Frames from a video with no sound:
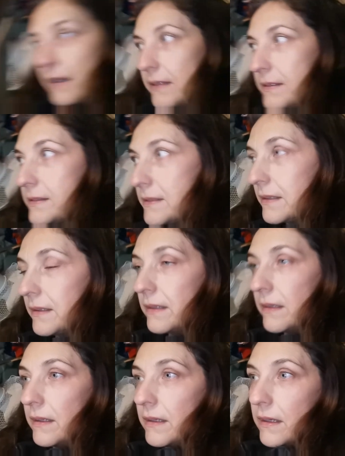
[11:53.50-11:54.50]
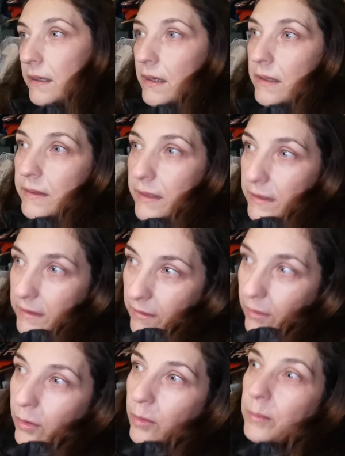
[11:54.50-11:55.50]
to list, and then
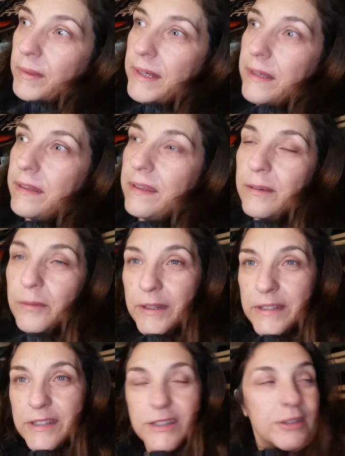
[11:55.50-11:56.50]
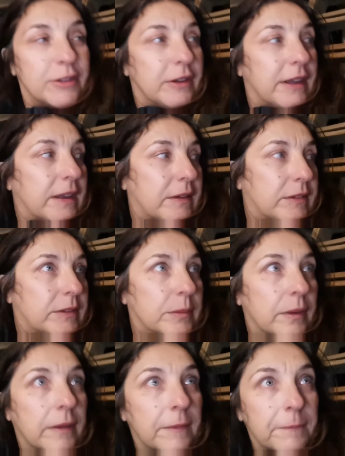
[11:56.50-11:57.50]
a whole middle of the unit to sort out as
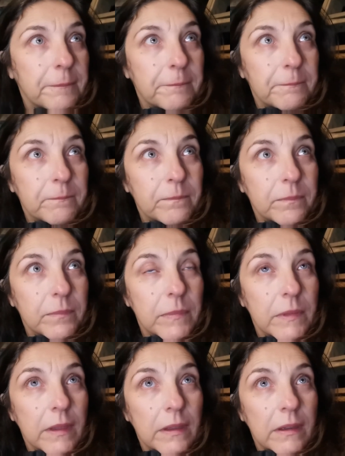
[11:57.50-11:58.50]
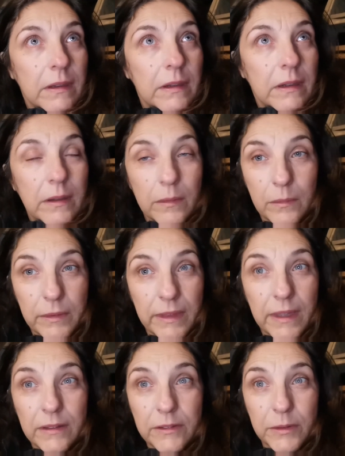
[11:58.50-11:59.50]
well. What
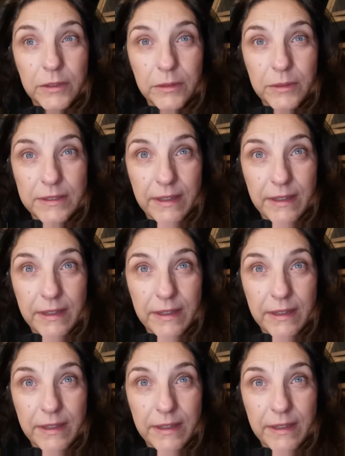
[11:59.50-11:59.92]
the hell do I do